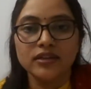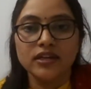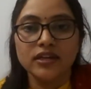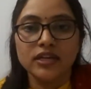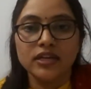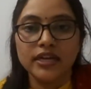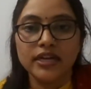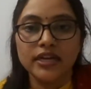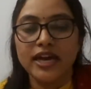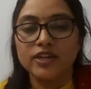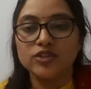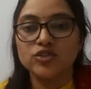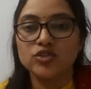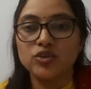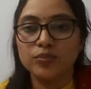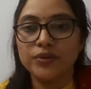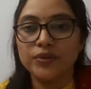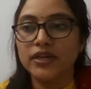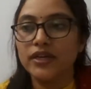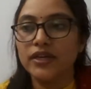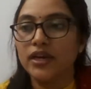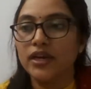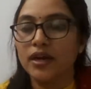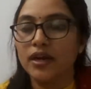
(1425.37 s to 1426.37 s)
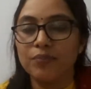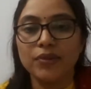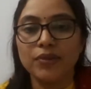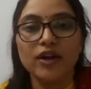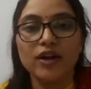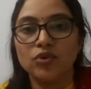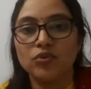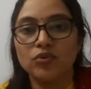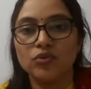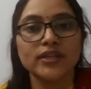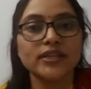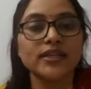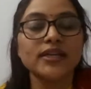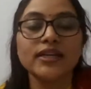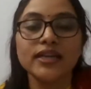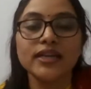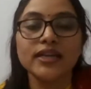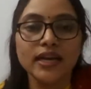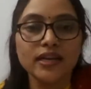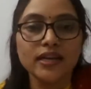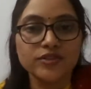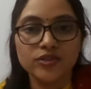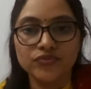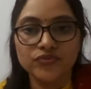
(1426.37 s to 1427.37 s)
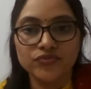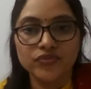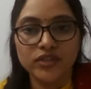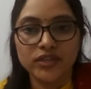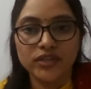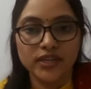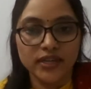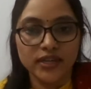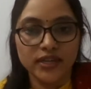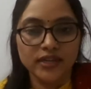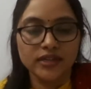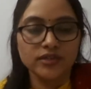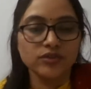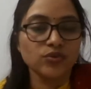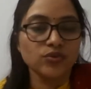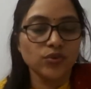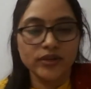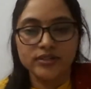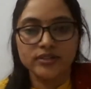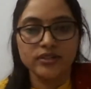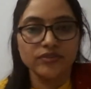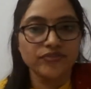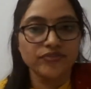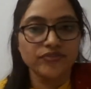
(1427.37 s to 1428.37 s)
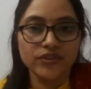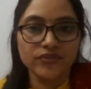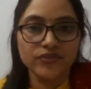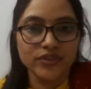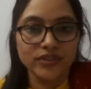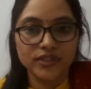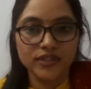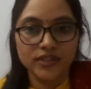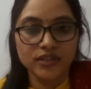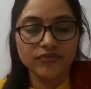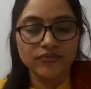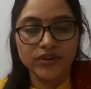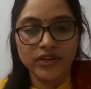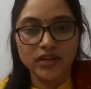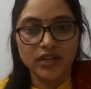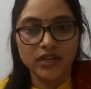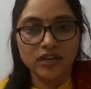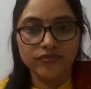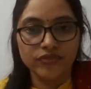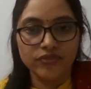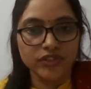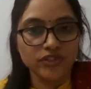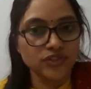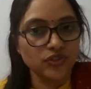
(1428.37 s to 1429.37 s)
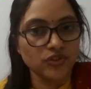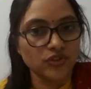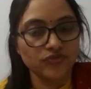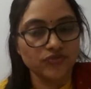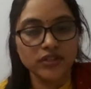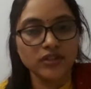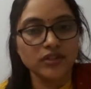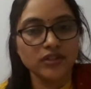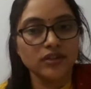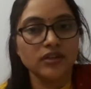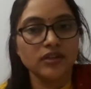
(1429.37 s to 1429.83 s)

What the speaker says: It has to be applied over the nails of the kids who is suffering with the fungal infection of the